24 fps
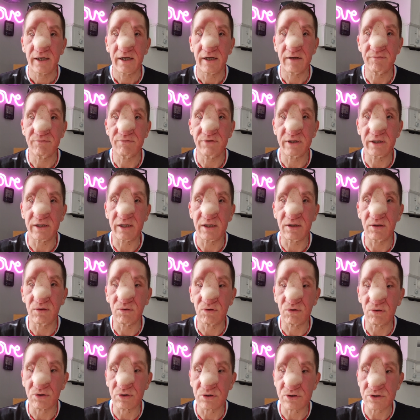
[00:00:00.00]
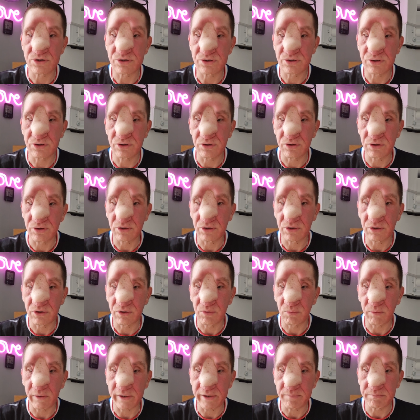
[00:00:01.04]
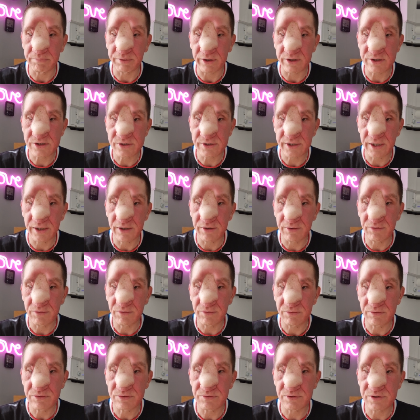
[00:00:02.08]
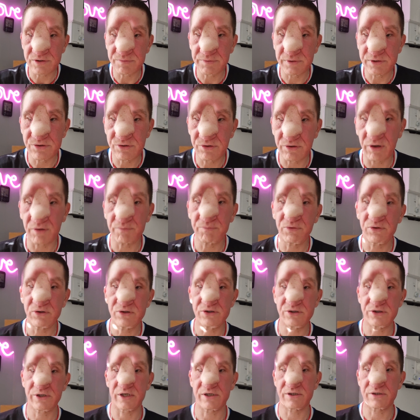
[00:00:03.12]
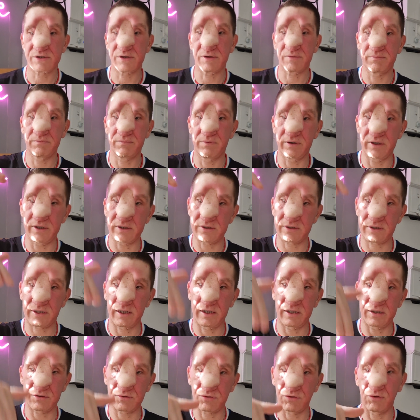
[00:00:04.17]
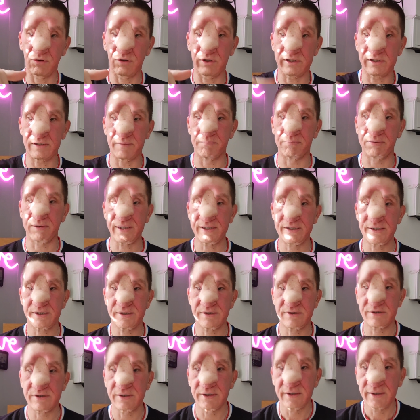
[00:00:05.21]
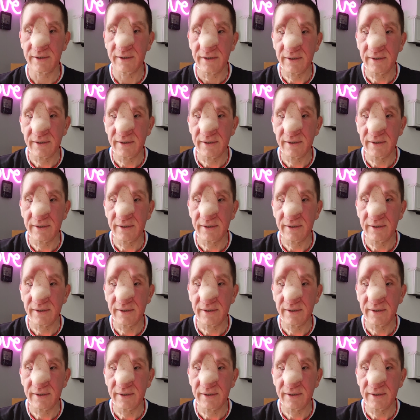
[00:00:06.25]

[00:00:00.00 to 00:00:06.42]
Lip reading: it really lowers your white blood cells, which means your immune system is kind of totally depleted